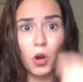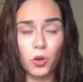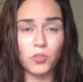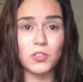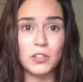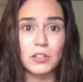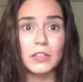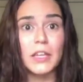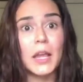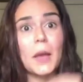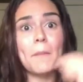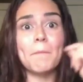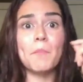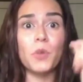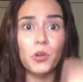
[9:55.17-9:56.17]
personally,
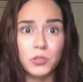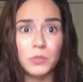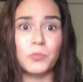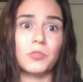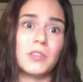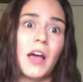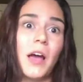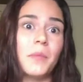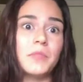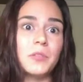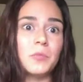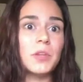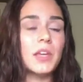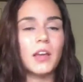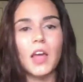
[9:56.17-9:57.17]
multiple times a
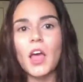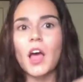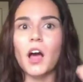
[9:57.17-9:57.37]
week.